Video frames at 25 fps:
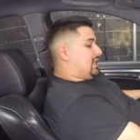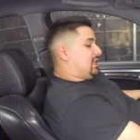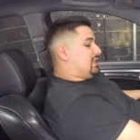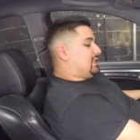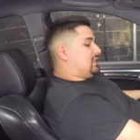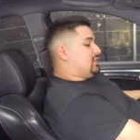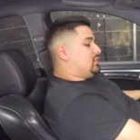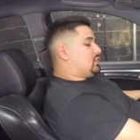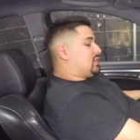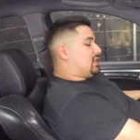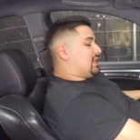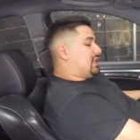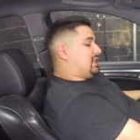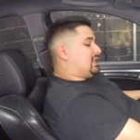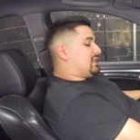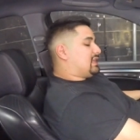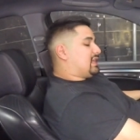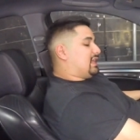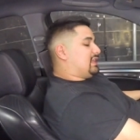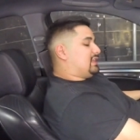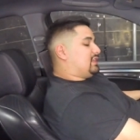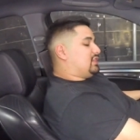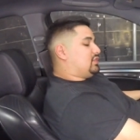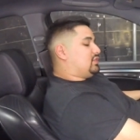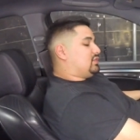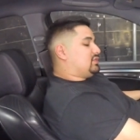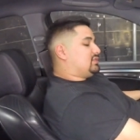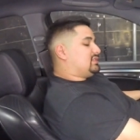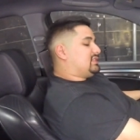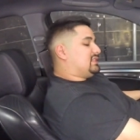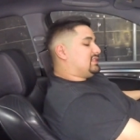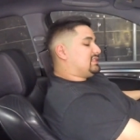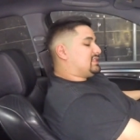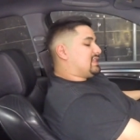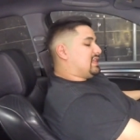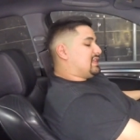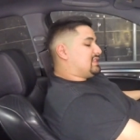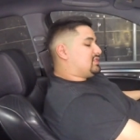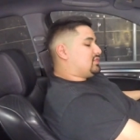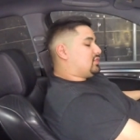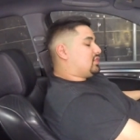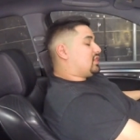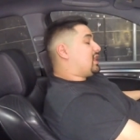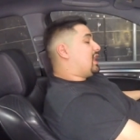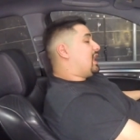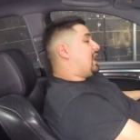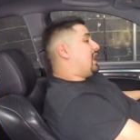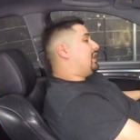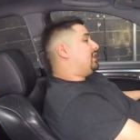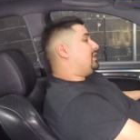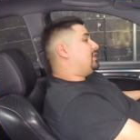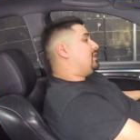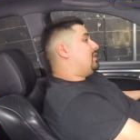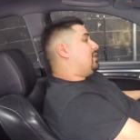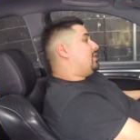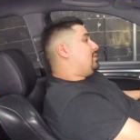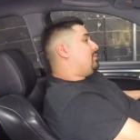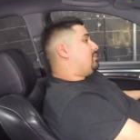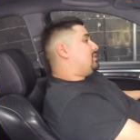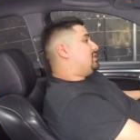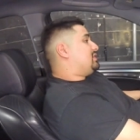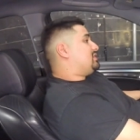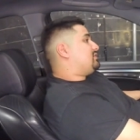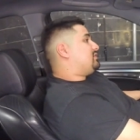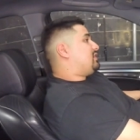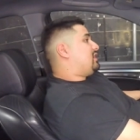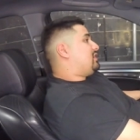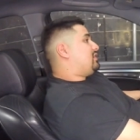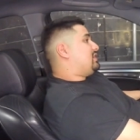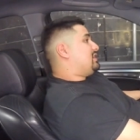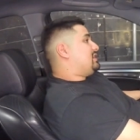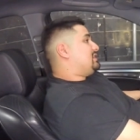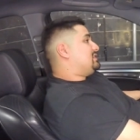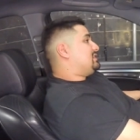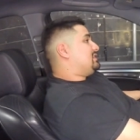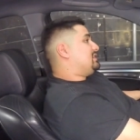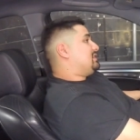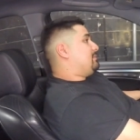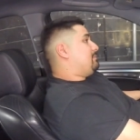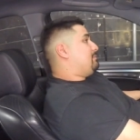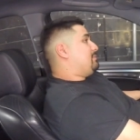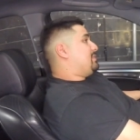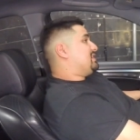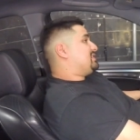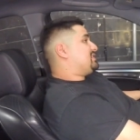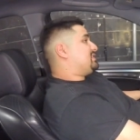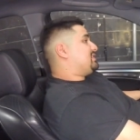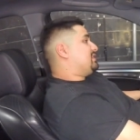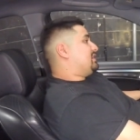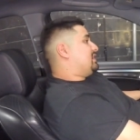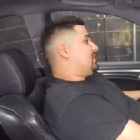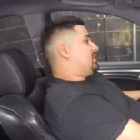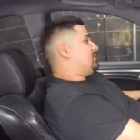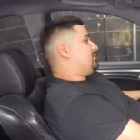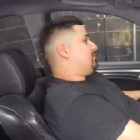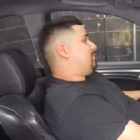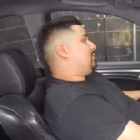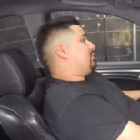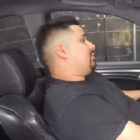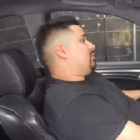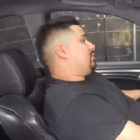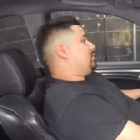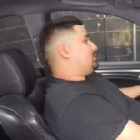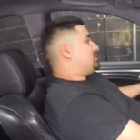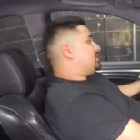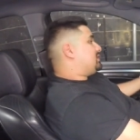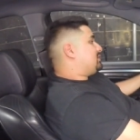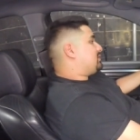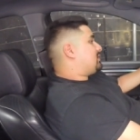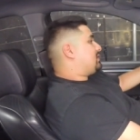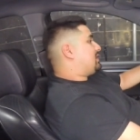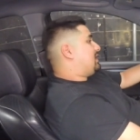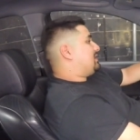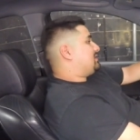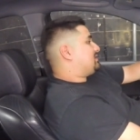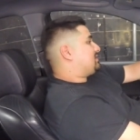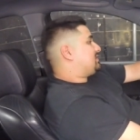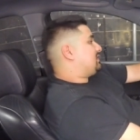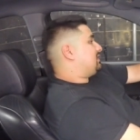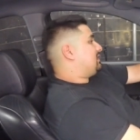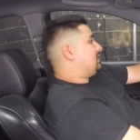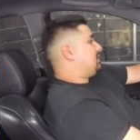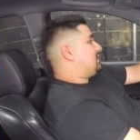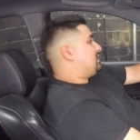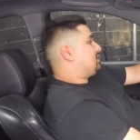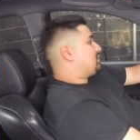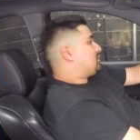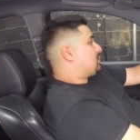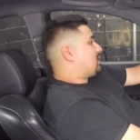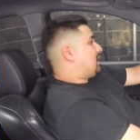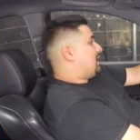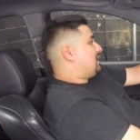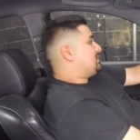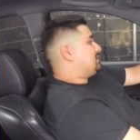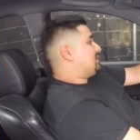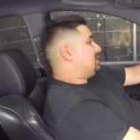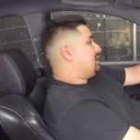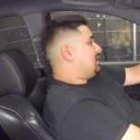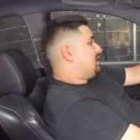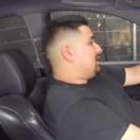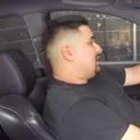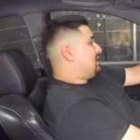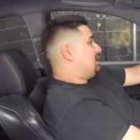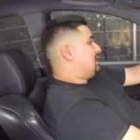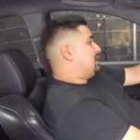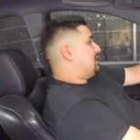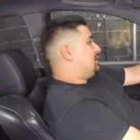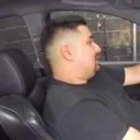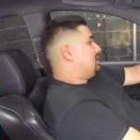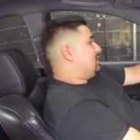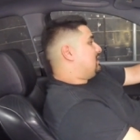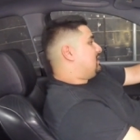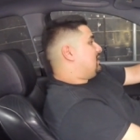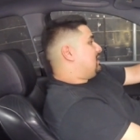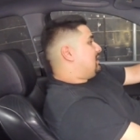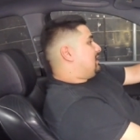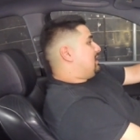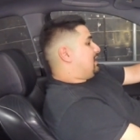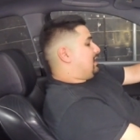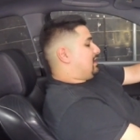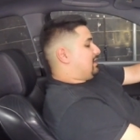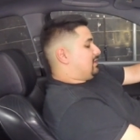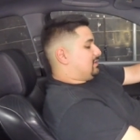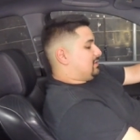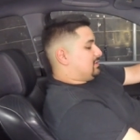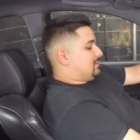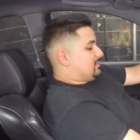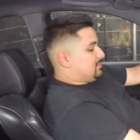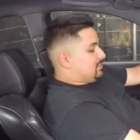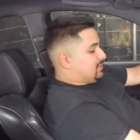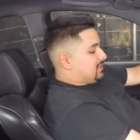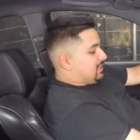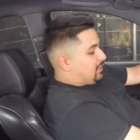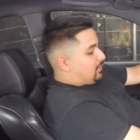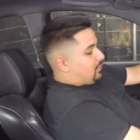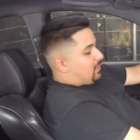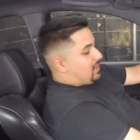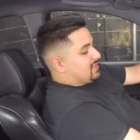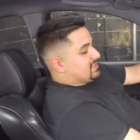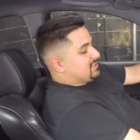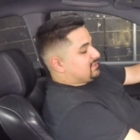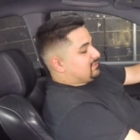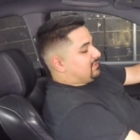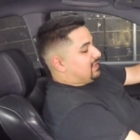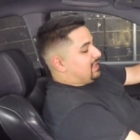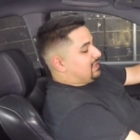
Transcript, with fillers: it, you can kind of use this as your guide, but it's very easy to miss it and for you to constantly try to hit it and then be like, why is